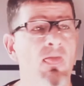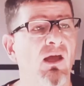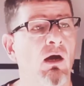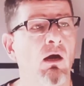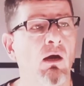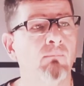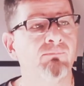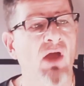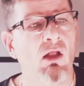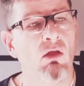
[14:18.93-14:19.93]
Um,
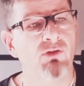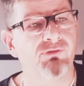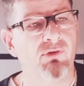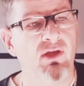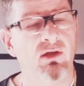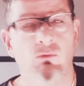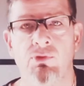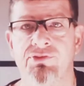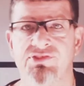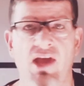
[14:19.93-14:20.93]
I'll alternate it with
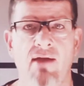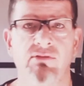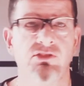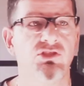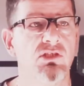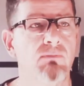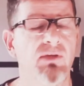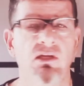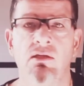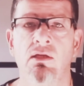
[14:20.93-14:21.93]
Savage
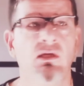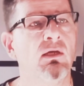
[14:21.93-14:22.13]
EDP.